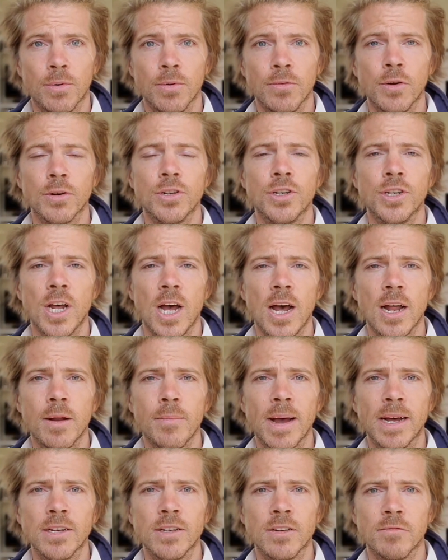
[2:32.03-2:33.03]
we've got certain
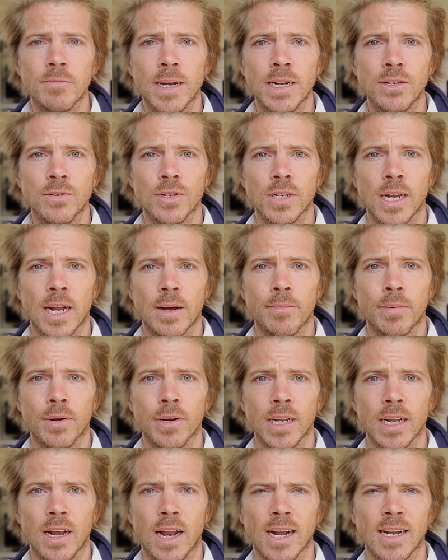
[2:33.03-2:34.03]
amounts of metals in our
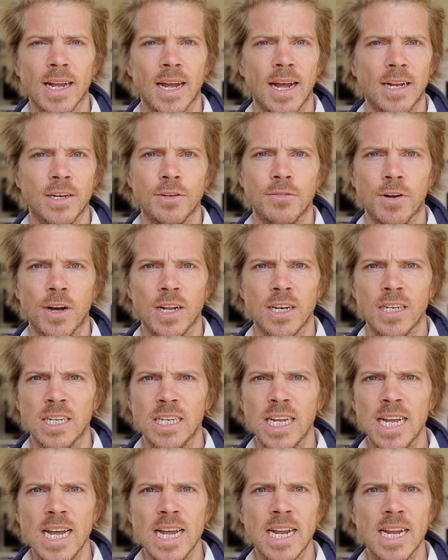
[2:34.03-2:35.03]
body, like, as you've heard,
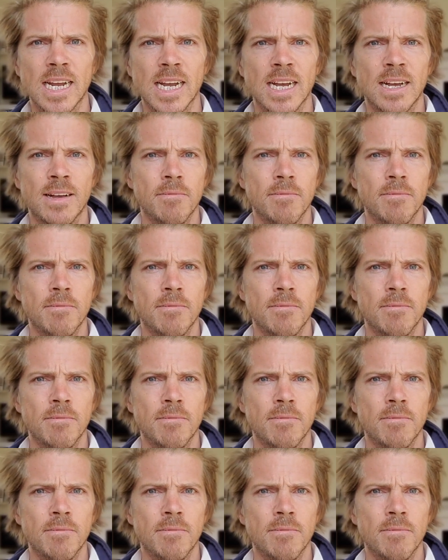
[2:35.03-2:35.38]
zinc,